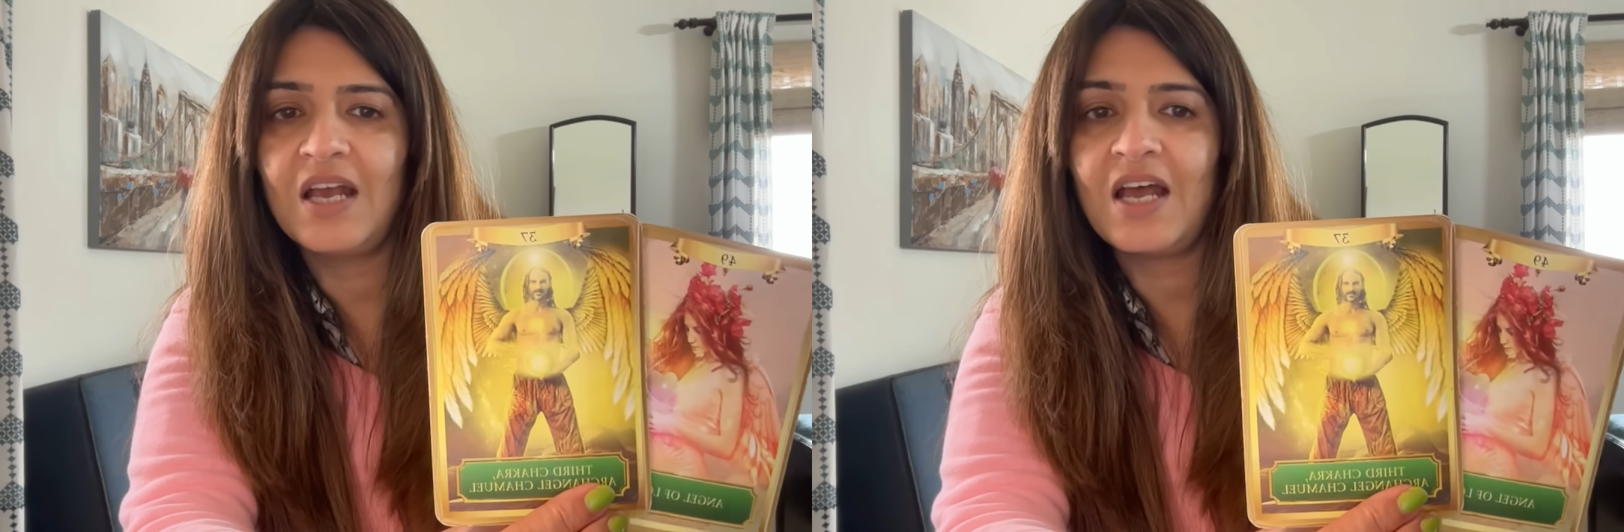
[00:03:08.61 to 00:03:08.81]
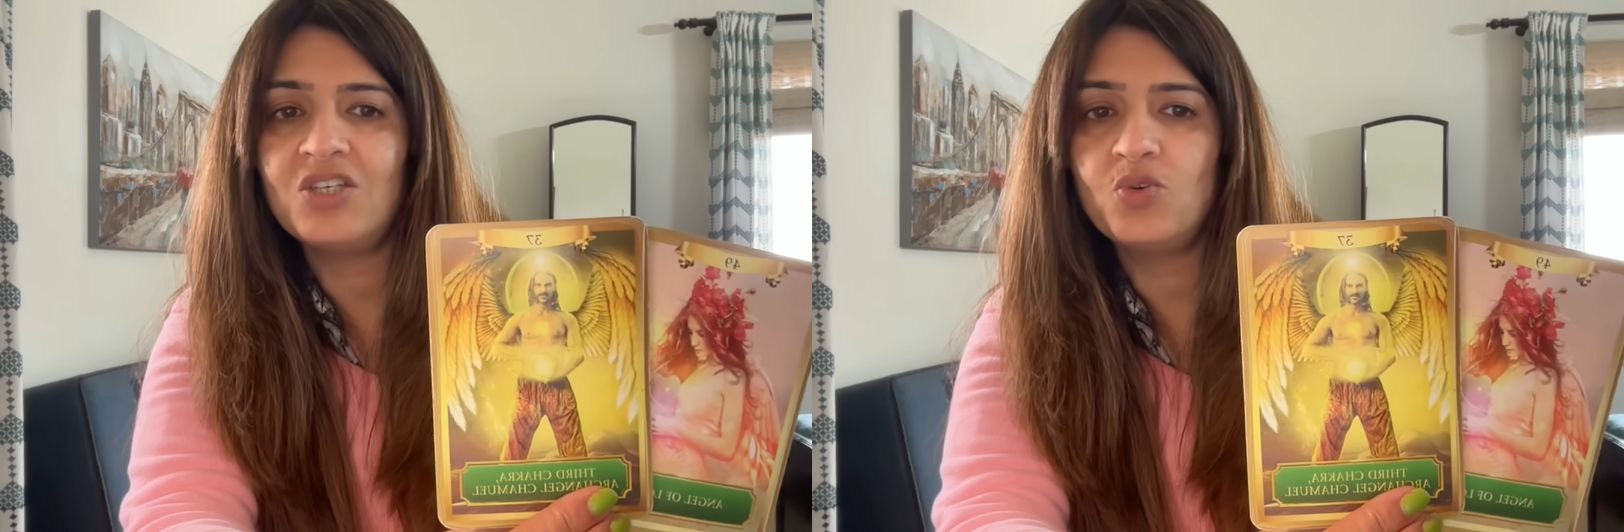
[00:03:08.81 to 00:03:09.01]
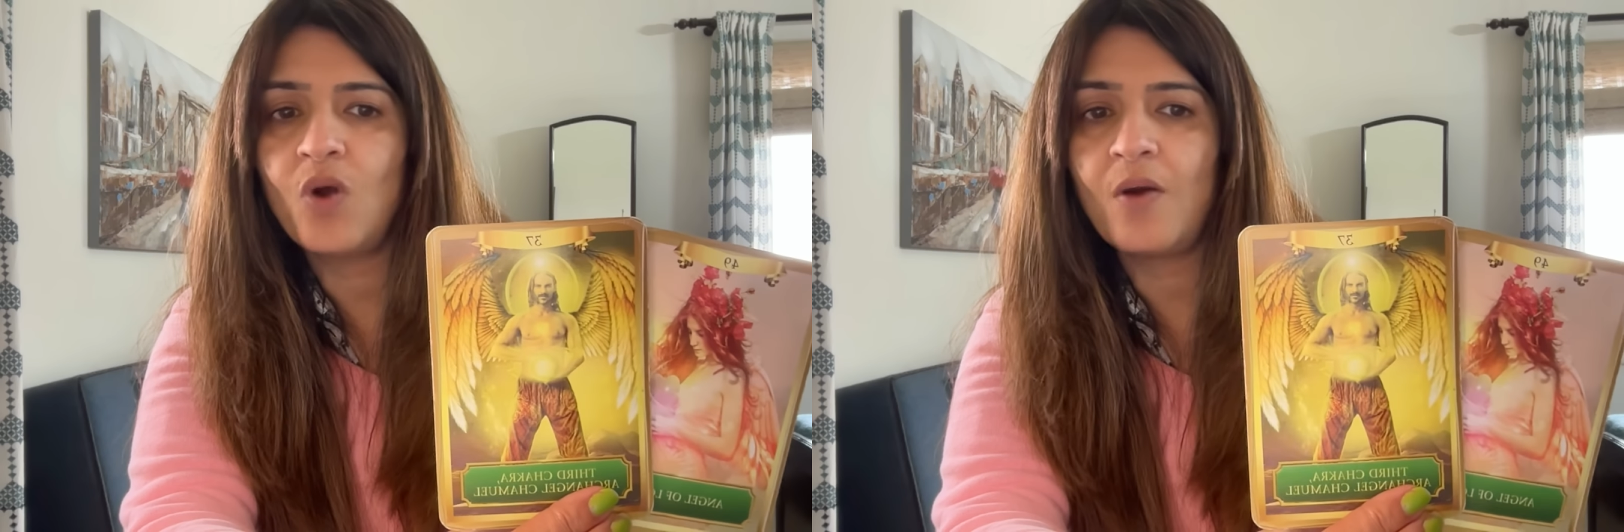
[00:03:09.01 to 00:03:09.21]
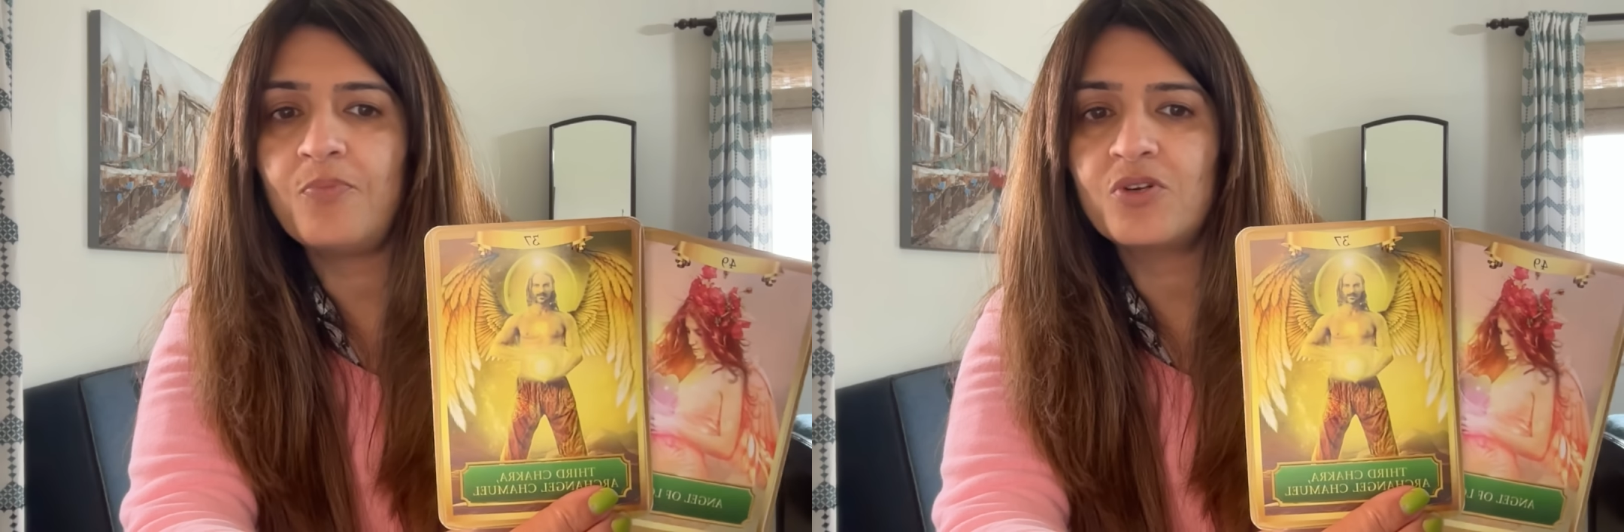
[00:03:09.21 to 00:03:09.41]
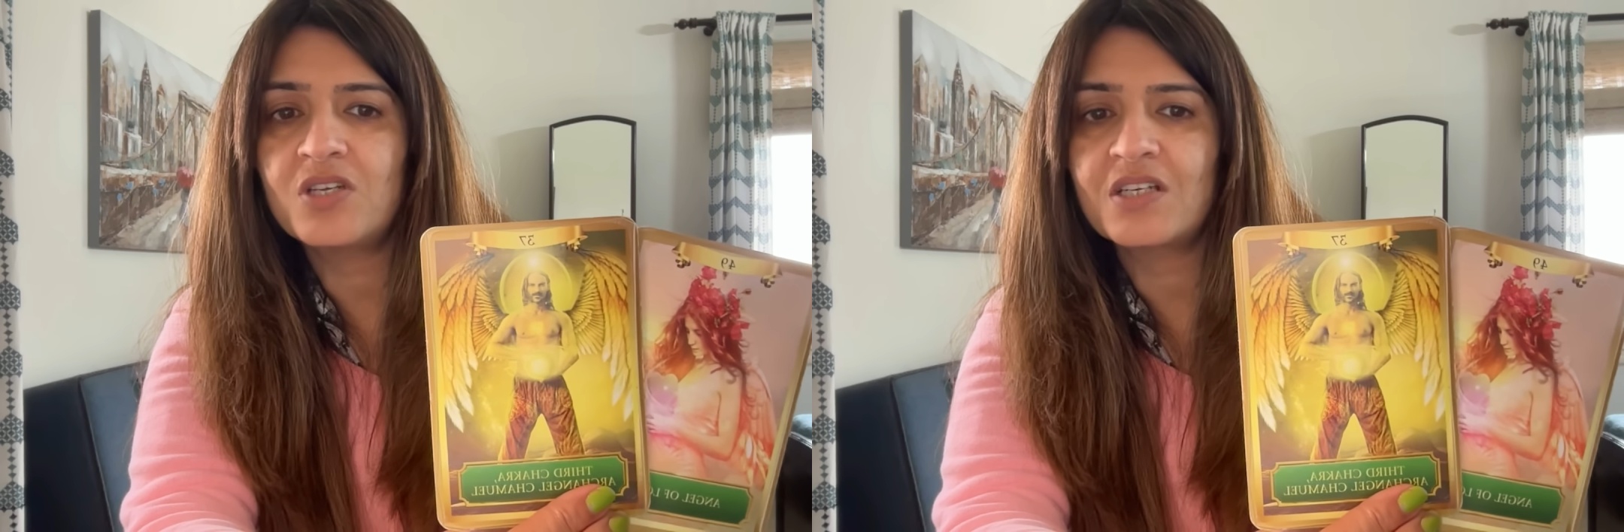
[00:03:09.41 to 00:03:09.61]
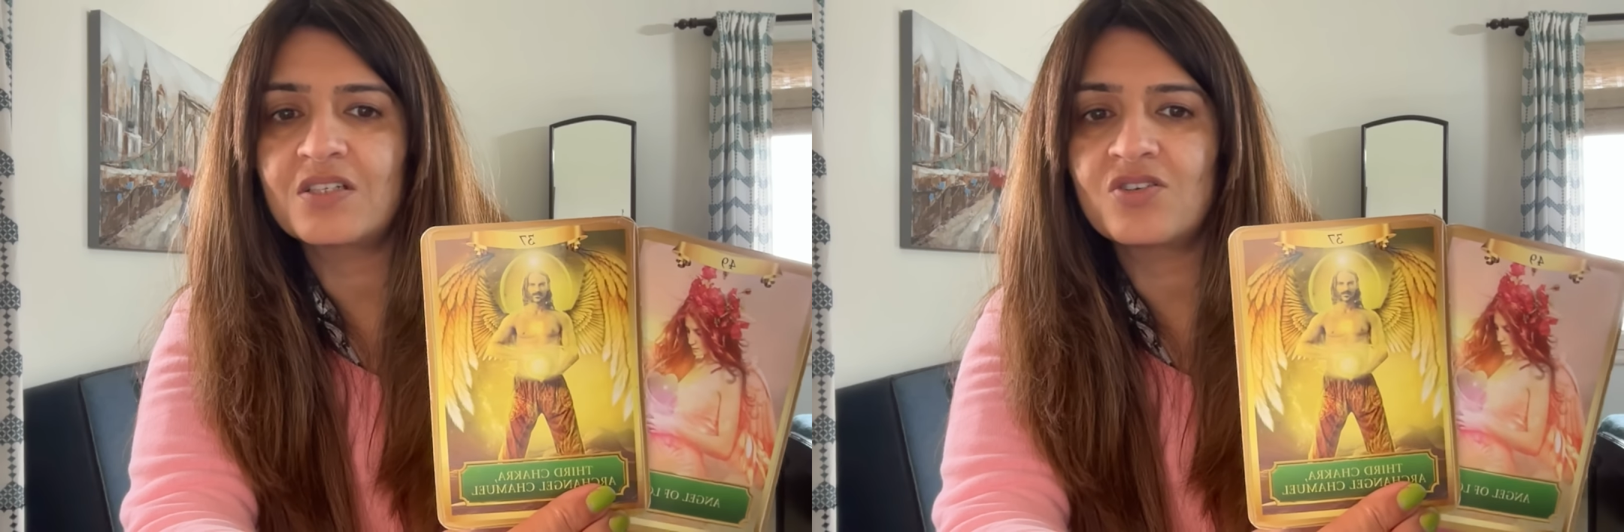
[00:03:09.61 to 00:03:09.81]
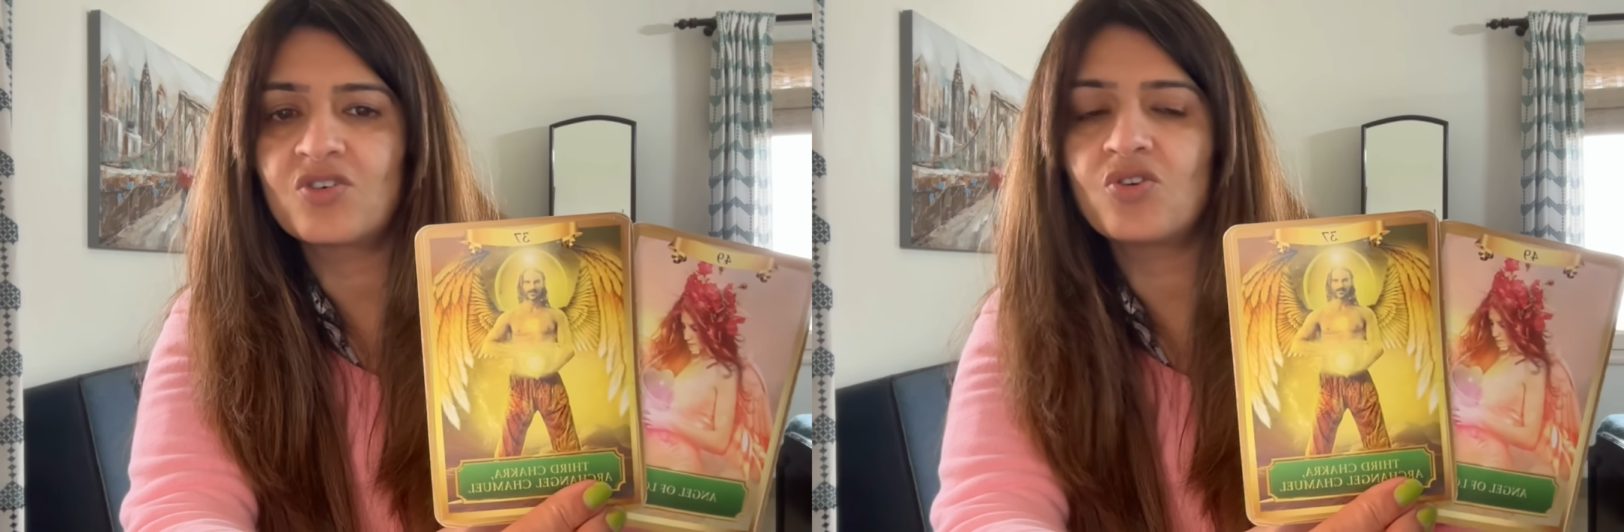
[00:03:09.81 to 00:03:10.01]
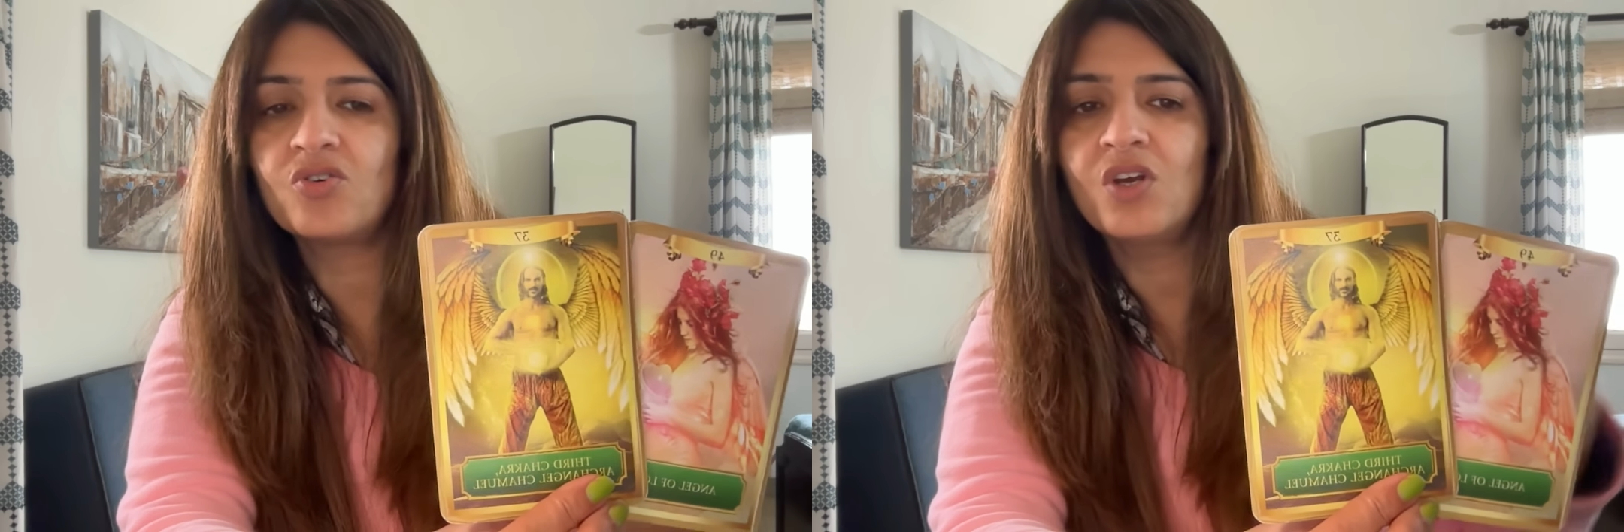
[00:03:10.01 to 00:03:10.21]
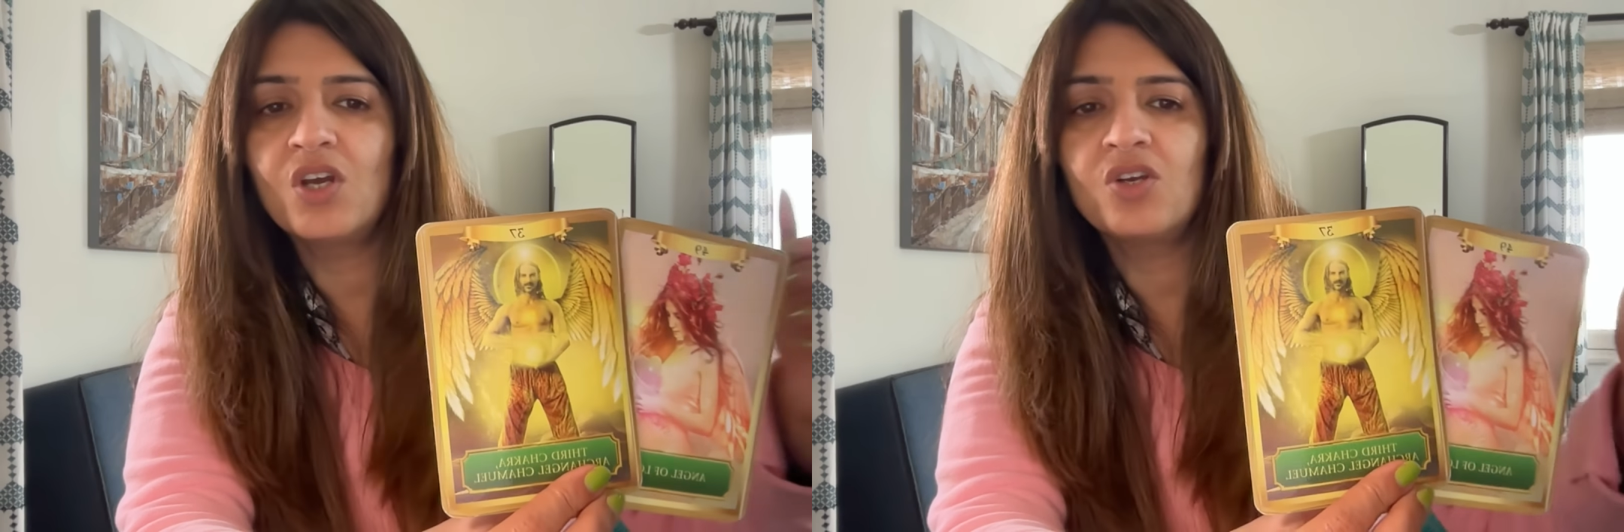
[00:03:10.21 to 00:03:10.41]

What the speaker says: And you are protected, you know.